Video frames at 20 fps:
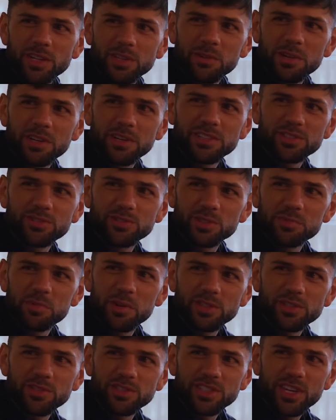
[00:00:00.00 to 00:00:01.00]
I don't want the
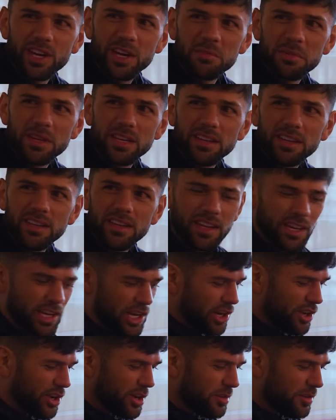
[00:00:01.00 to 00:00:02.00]
sport to retire me.
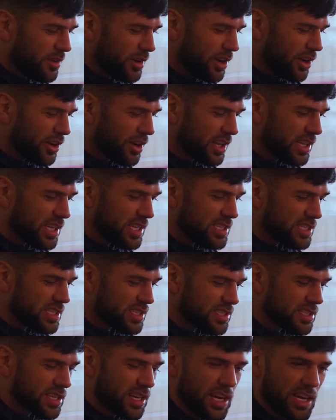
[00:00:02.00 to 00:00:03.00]
A lot of
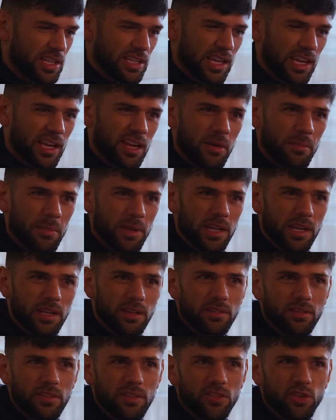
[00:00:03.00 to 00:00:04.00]
geezers, they come in
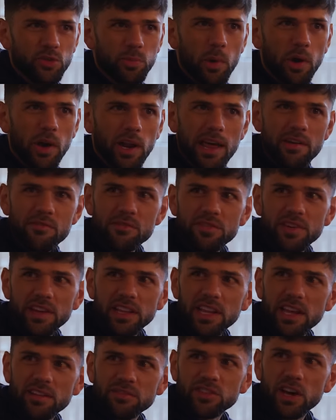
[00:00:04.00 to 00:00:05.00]
here, spoil
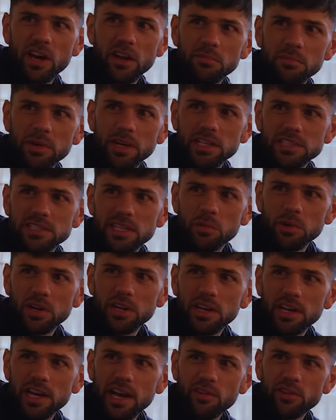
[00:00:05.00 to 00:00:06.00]
everything they've done because they want
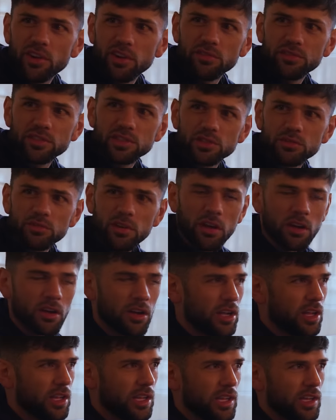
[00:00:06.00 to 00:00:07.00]
to carry on for too long.
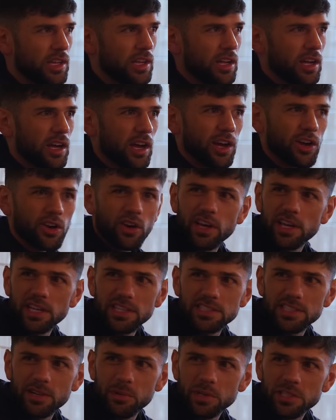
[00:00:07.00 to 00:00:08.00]
I've got
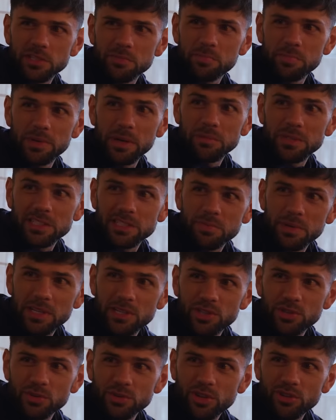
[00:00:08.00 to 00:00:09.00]
kids I want to be able to
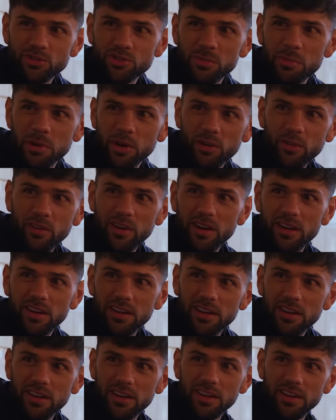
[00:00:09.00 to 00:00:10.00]
speak to and not dribble over.
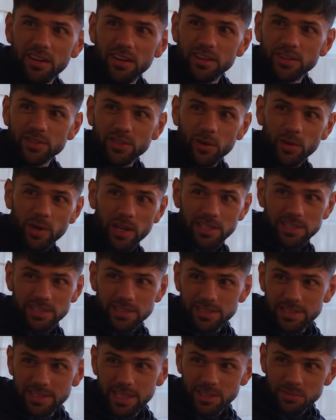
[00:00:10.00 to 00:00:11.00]
So
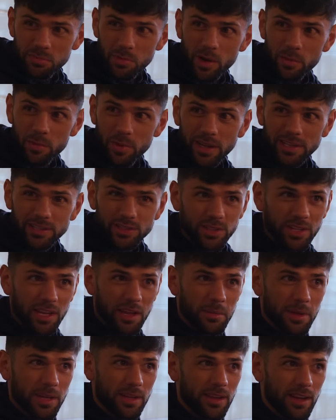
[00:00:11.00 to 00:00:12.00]
that's my plan, do you
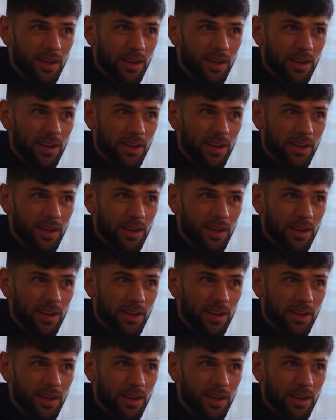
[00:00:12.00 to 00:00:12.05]
get me?